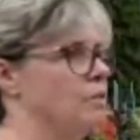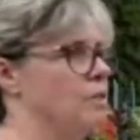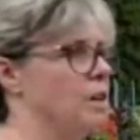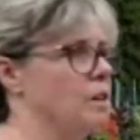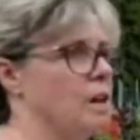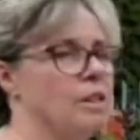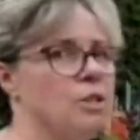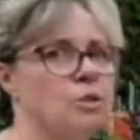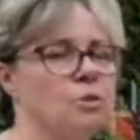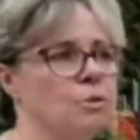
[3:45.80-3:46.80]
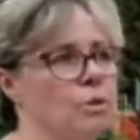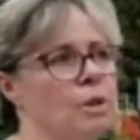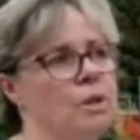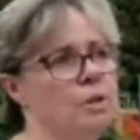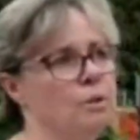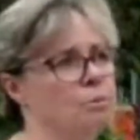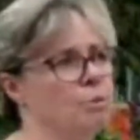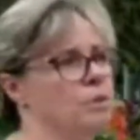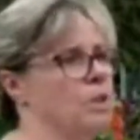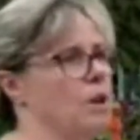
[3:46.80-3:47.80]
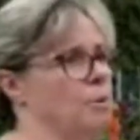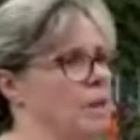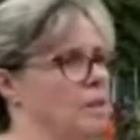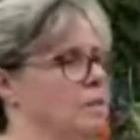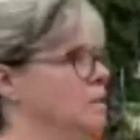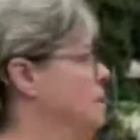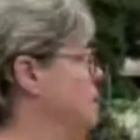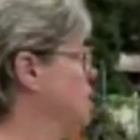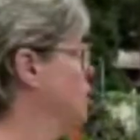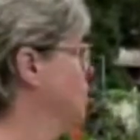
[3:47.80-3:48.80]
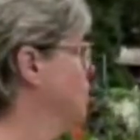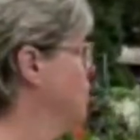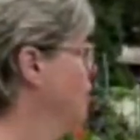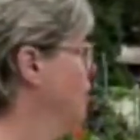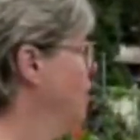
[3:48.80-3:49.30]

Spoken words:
out of the other gardens, or the roots go in. So,